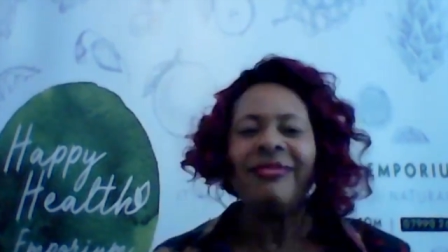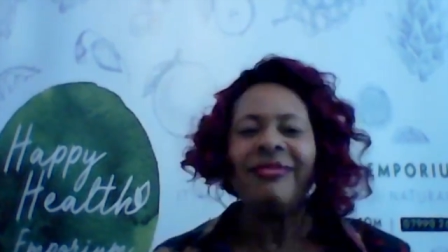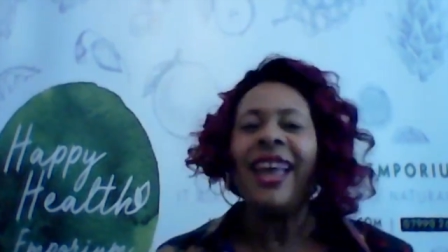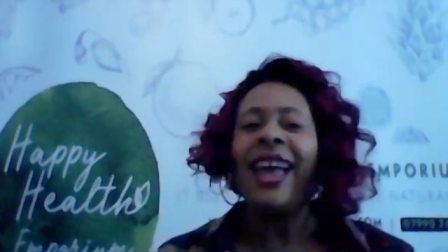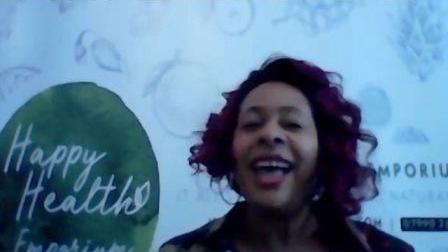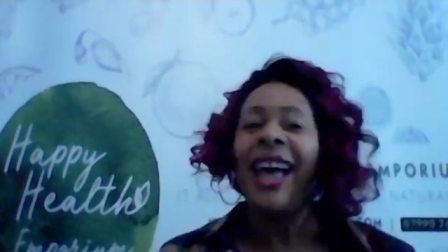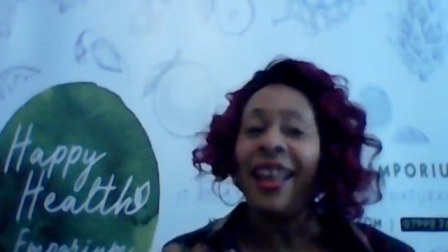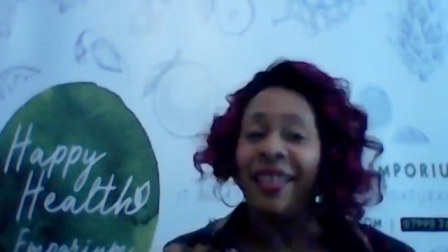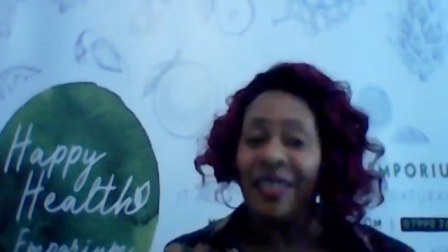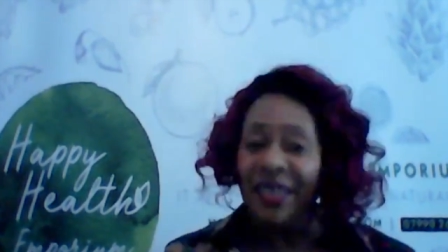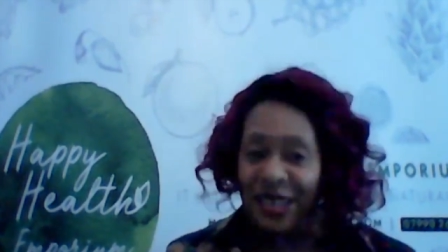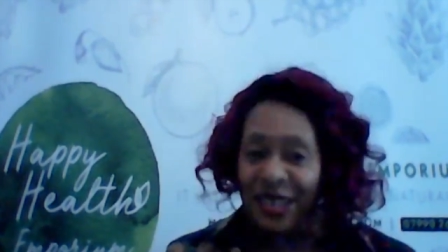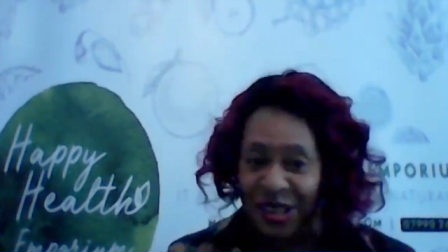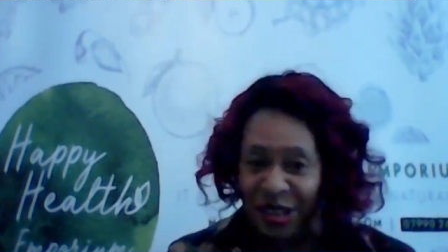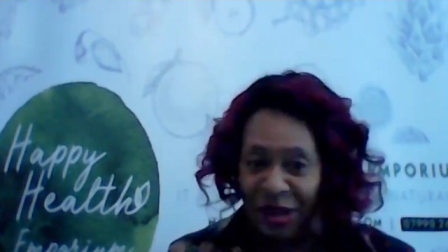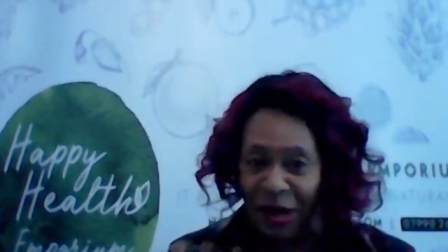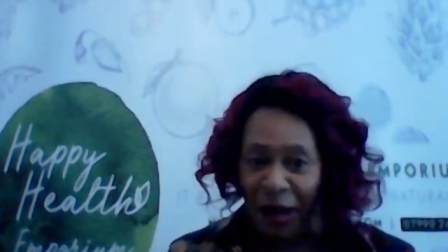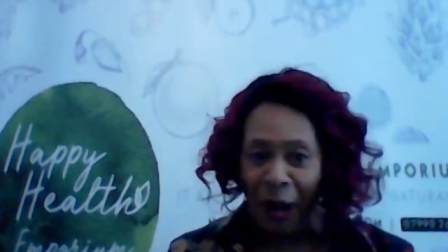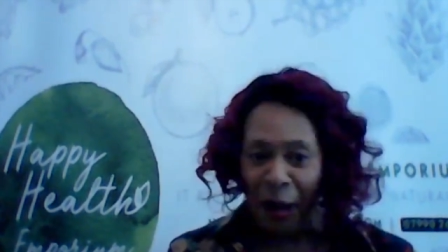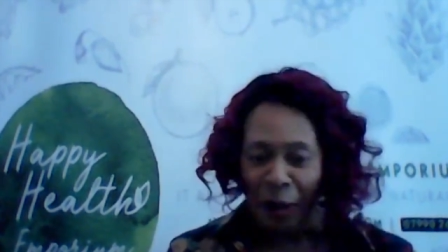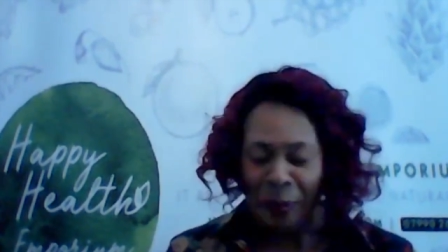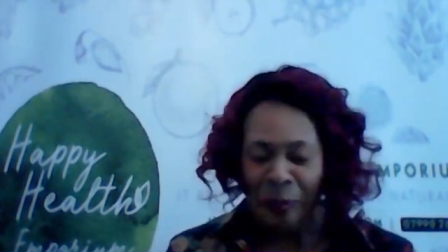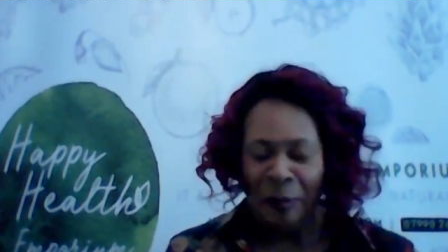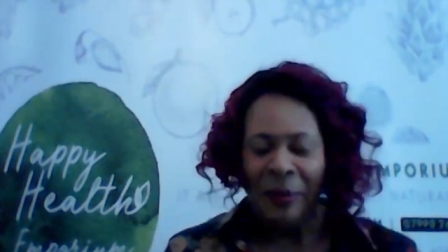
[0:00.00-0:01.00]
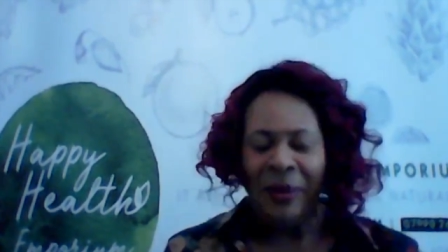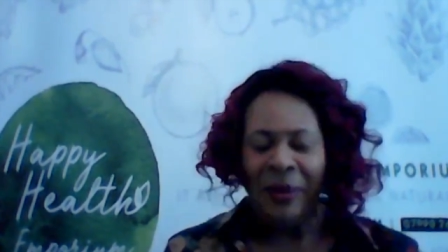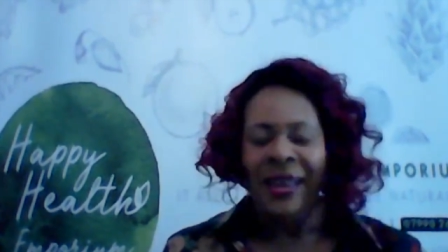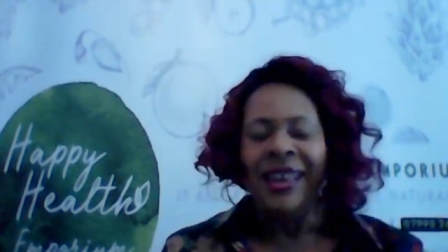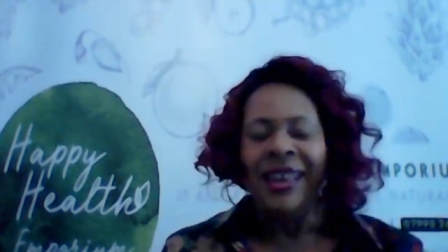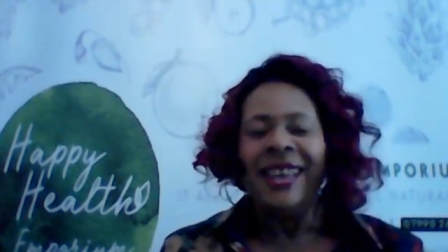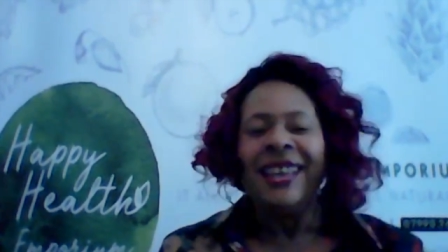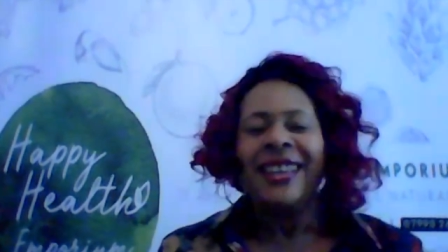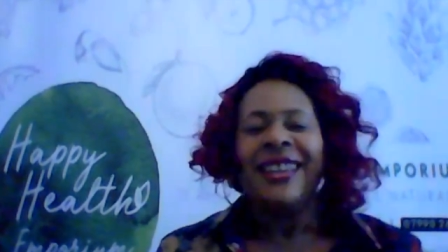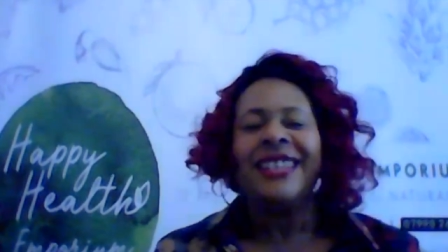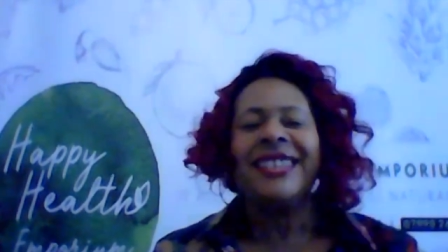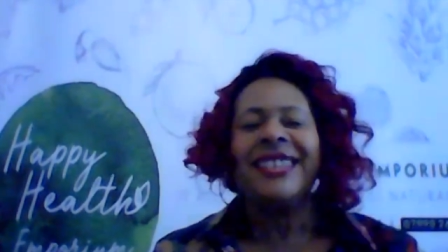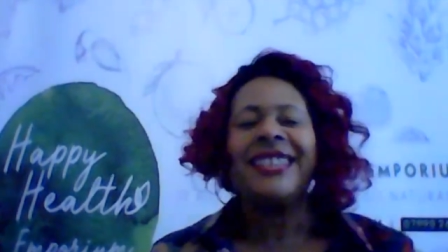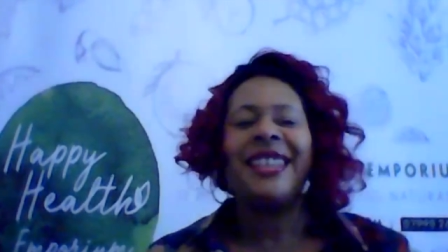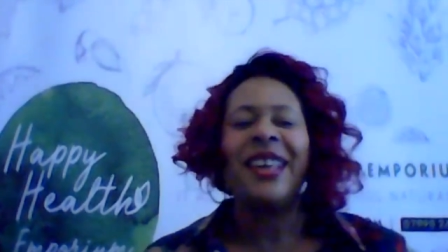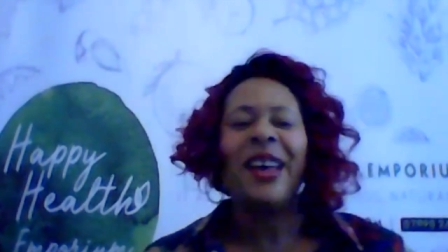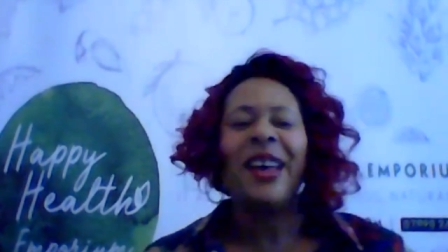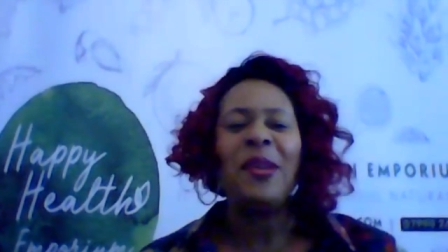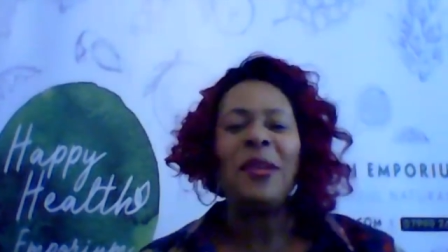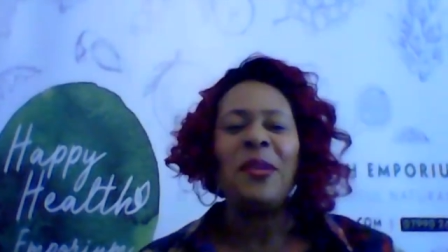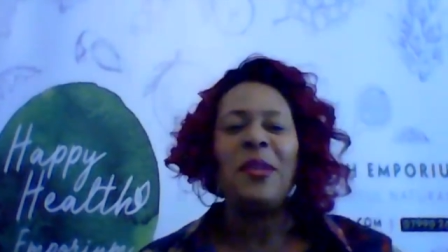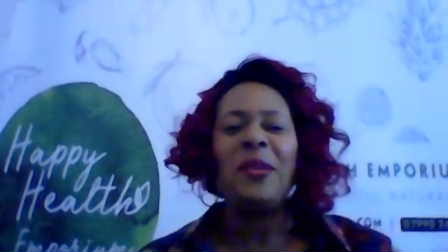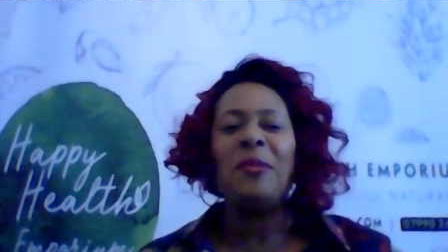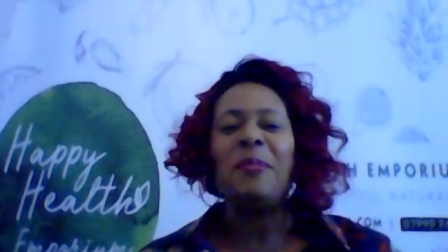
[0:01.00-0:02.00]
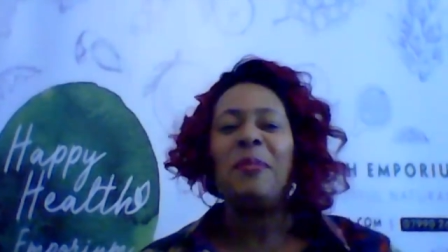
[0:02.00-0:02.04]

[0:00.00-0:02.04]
at the time. So,